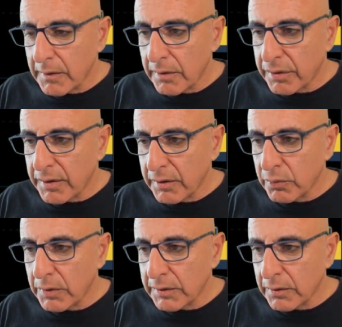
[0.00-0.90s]
Third
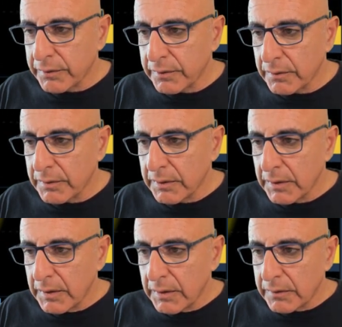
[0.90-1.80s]
one also.
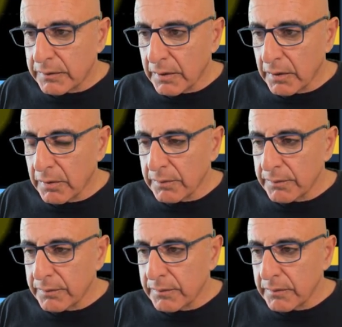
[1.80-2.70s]
So,
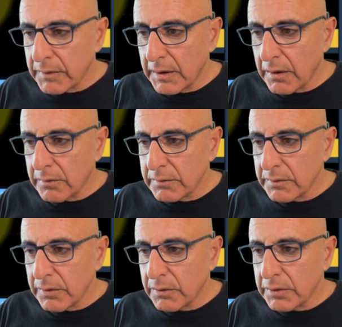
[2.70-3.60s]

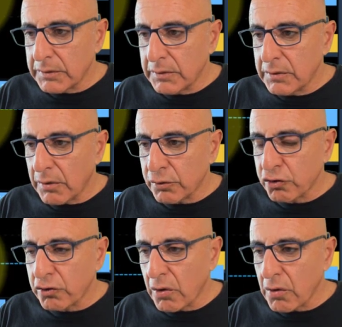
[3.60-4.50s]
you could go
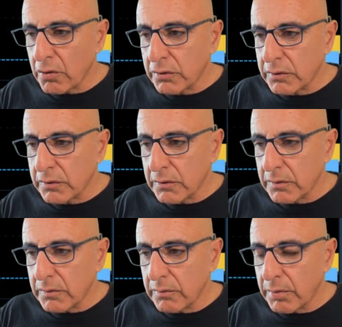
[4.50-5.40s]
short
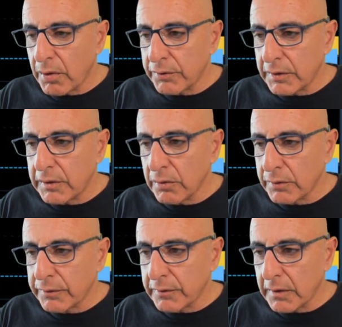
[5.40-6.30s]
because it
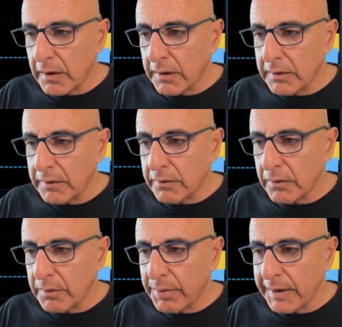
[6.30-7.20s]
looks like it's
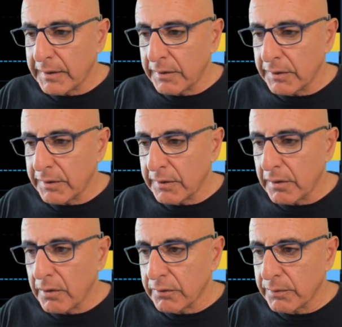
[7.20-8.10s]
going to break down under the
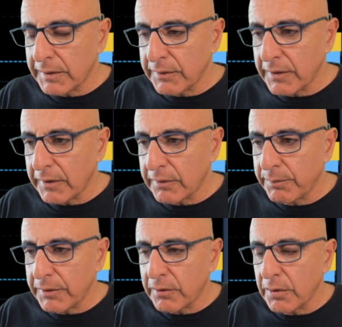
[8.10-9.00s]
lows, but if the
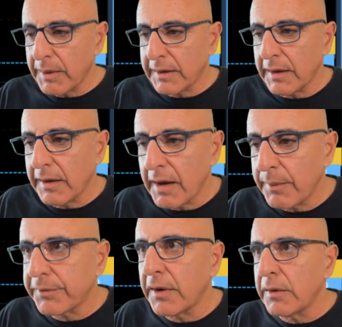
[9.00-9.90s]
S&P is going to make another
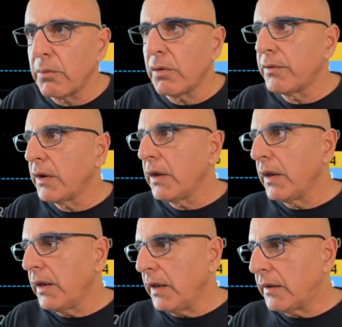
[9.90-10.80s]
upside move,
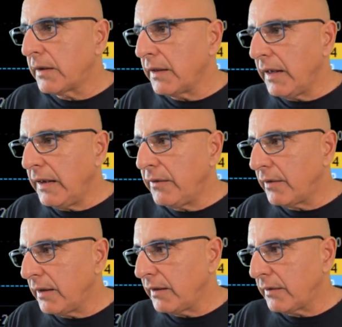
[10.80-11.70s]
it can
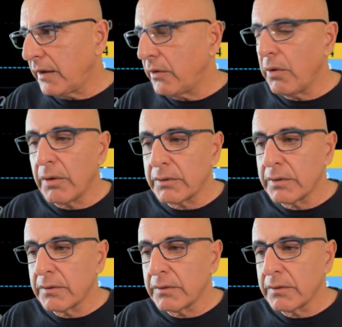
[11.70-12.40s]
easily take you out.